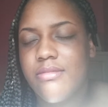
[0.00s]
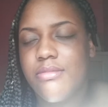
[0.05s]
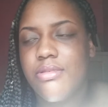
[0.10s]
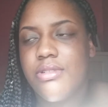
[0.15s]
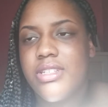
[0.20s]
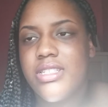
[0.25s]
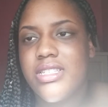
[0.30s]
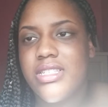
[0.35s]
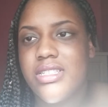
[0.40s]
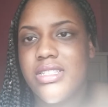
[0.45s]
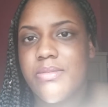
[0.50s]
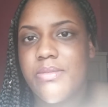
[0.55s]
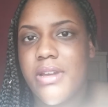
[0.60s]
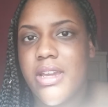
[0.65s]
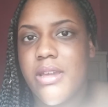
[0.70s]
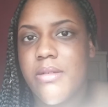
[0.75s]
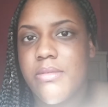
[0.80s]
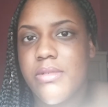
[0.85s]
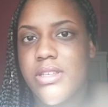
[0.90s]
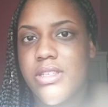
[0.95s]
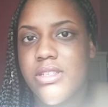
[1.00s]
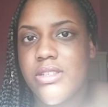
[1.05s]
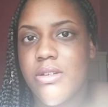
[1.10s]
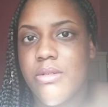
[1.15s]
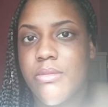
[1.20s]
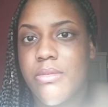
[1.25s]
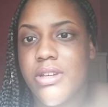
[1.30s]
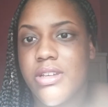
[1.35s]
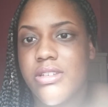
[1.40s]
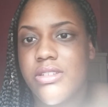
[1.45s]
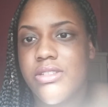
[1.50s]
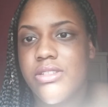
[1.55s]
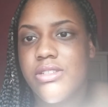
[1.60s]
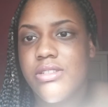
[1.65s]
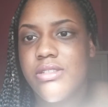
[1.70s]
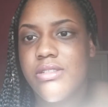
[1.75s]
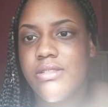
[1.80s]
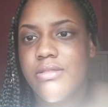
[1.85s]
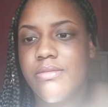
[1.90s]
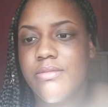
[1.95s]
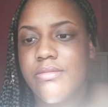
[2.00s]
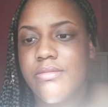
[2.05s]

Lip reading: inspired me so much.